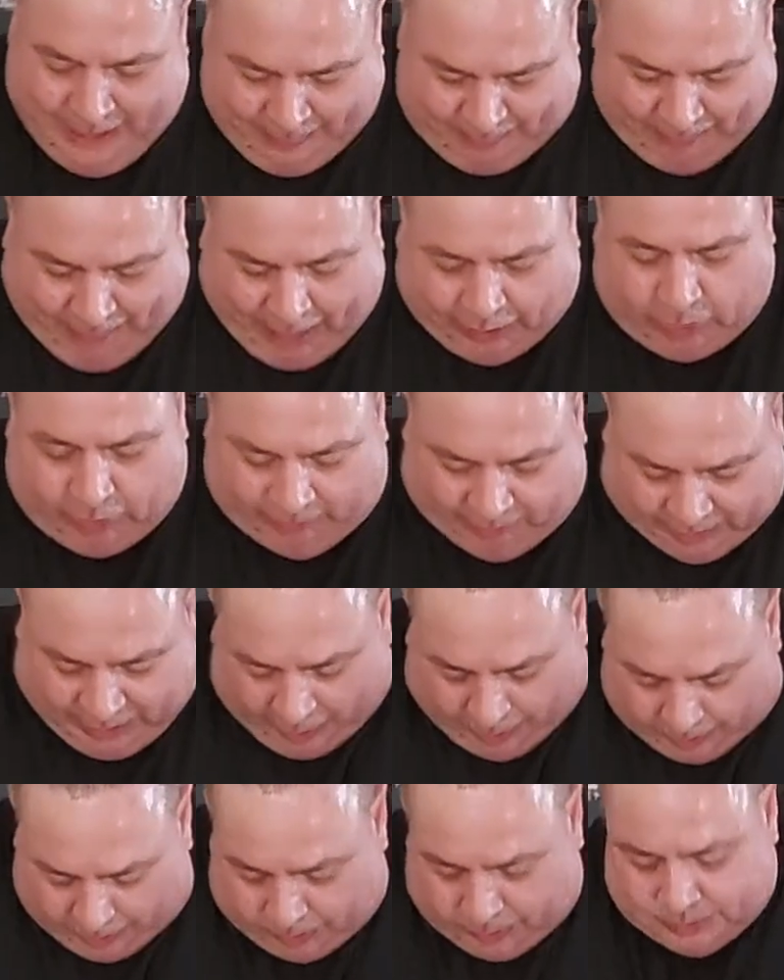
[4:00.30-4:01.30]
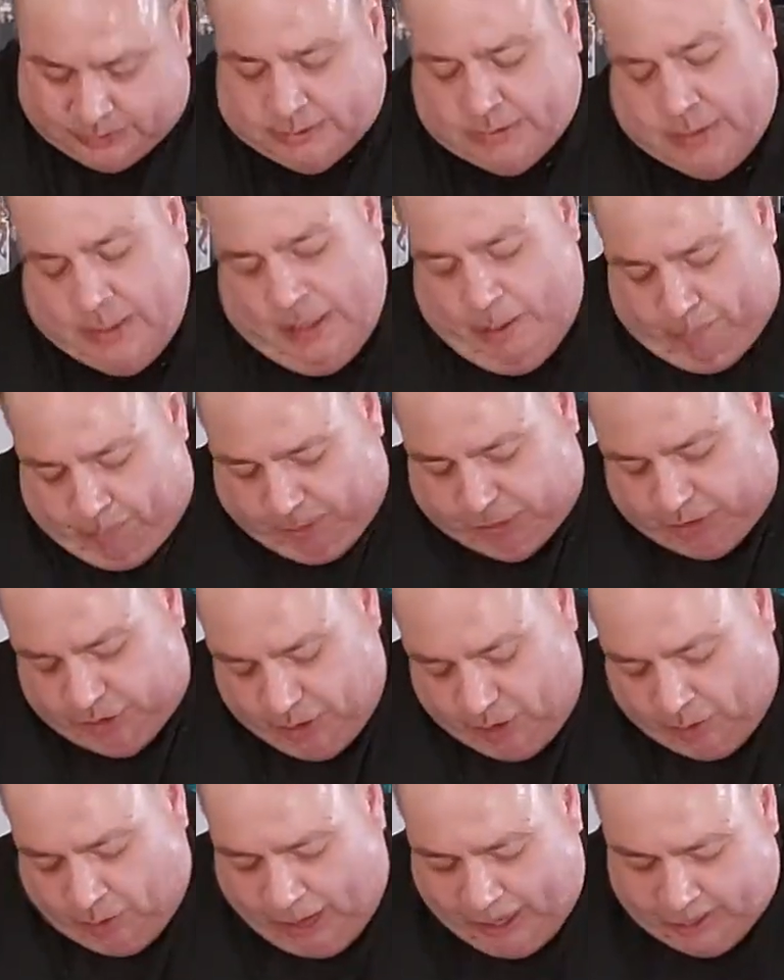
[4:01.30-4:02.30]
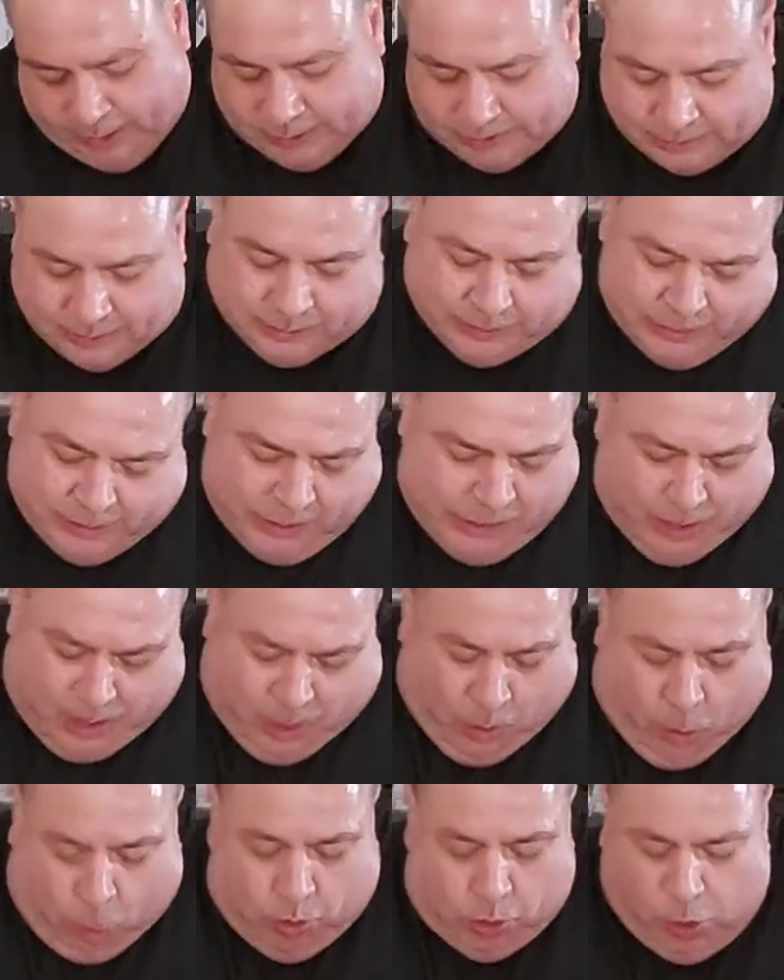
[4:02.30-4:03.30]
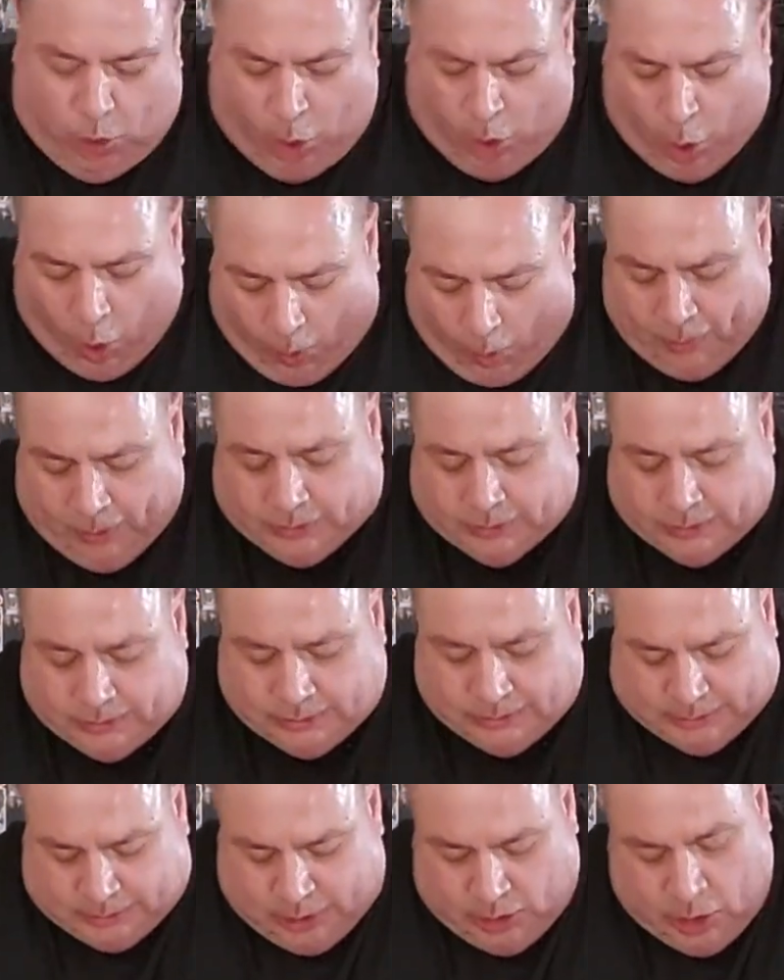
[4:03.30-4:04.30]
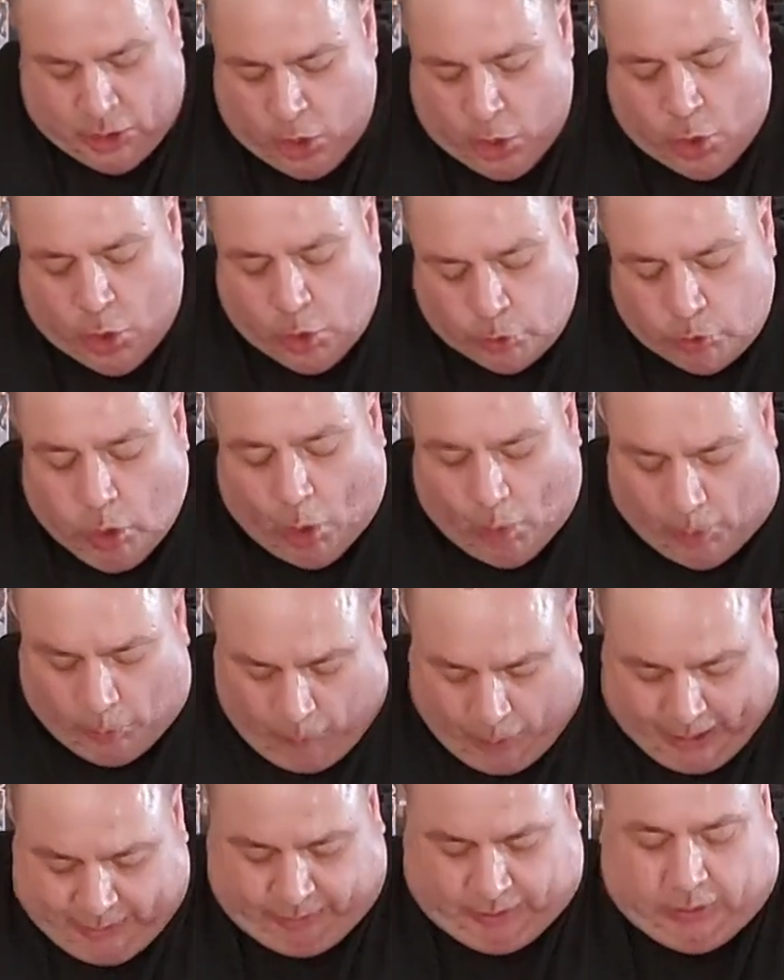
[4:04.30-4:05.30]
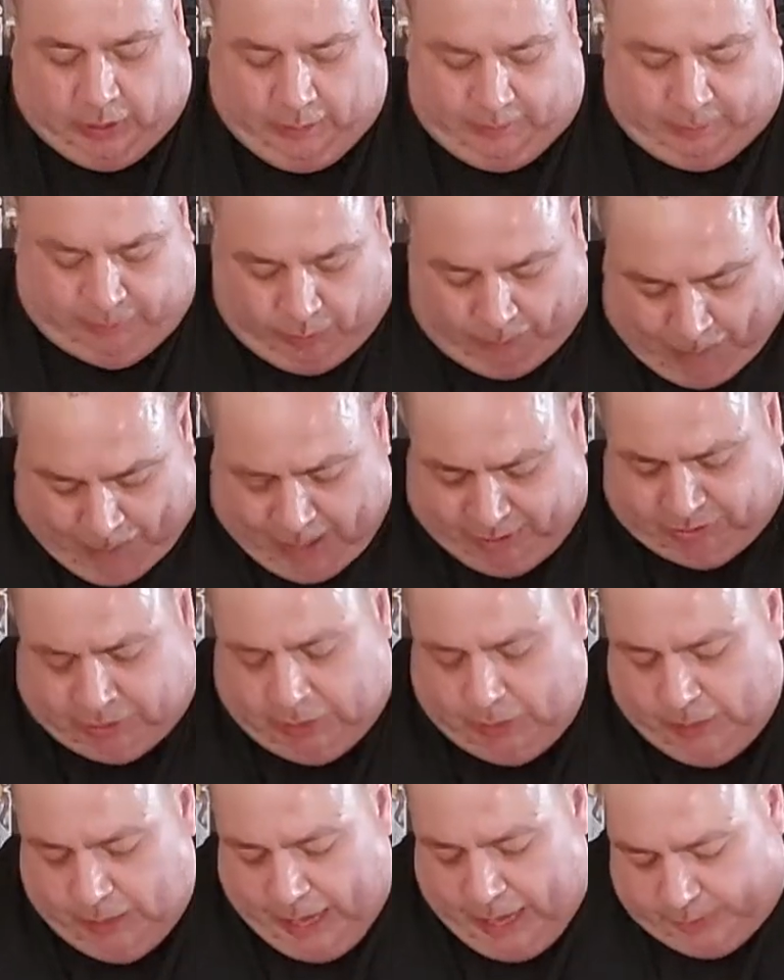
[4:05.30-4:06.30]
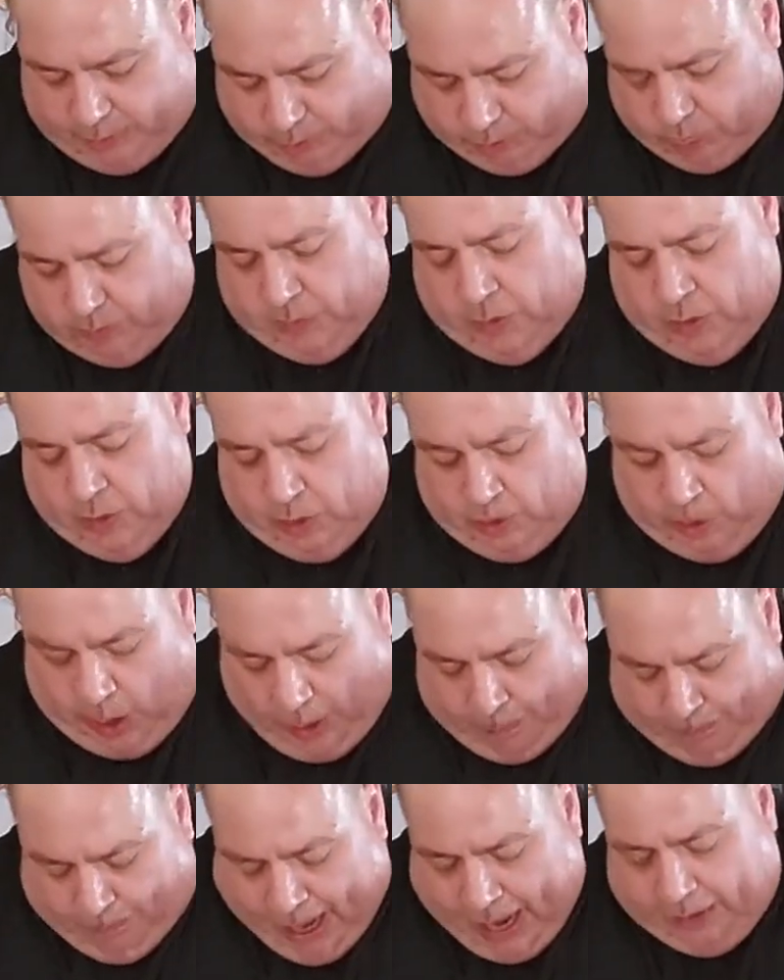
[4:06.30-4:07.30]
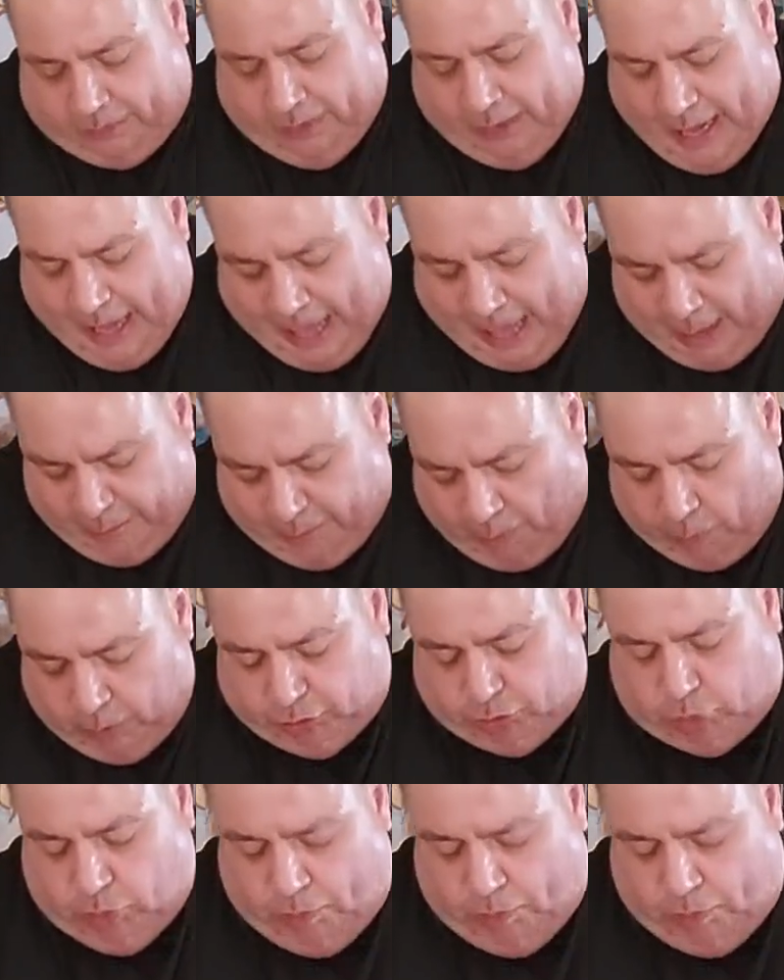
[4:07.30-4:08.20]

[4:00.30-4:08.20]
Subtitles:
that looks terrible. But you know what? When you're home, no one wears gloves. So basically, we got 1.5 pounds, almost 2